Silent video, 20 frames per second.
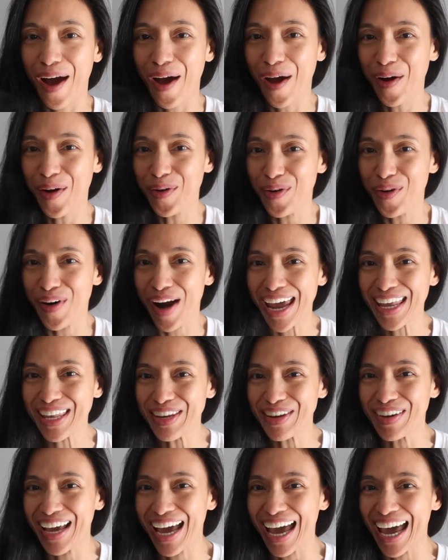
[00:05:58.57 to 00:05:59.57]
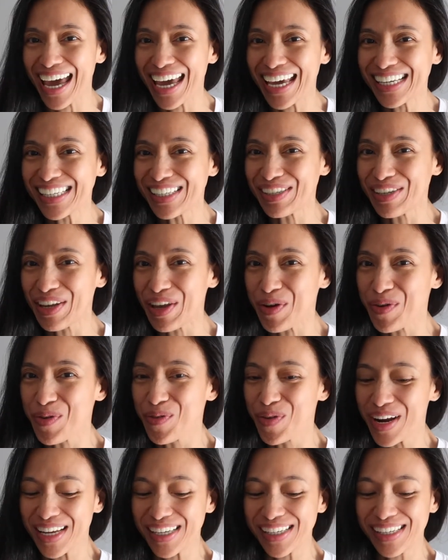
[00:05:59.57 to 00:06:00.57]
All right, you guys, do you
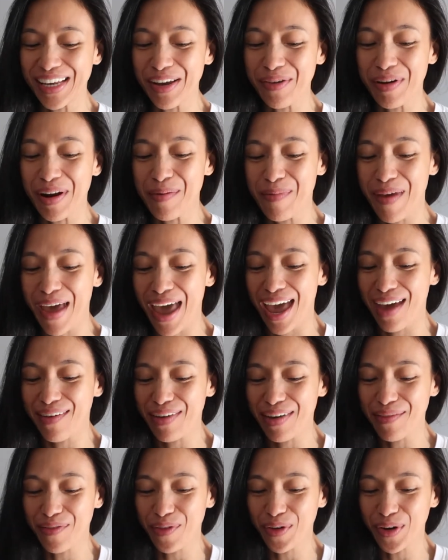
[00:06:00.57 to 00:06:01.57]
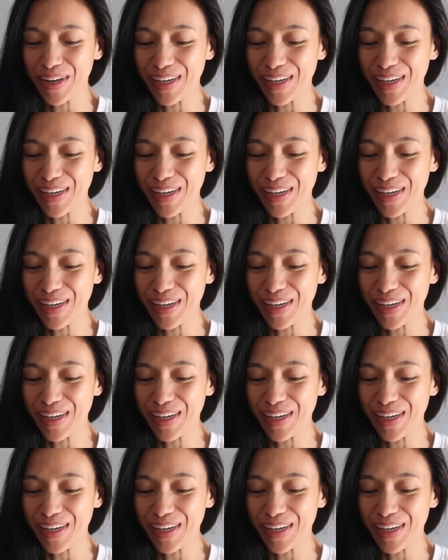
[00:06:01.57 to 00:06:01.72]
wanna see what I'm having for